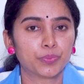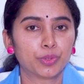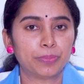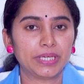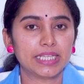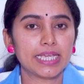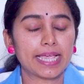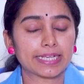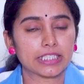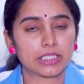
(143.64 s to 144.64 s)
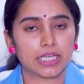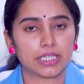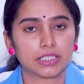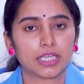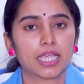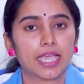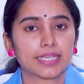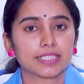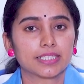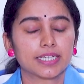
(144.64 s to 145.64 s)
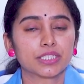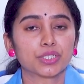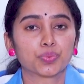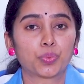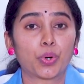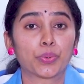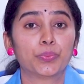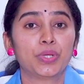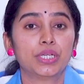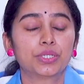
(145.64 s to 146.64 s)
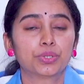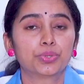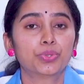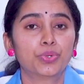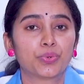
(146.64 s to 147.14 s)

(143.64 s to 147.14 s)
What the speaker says: would be the exercise. Exercise is what we need to do: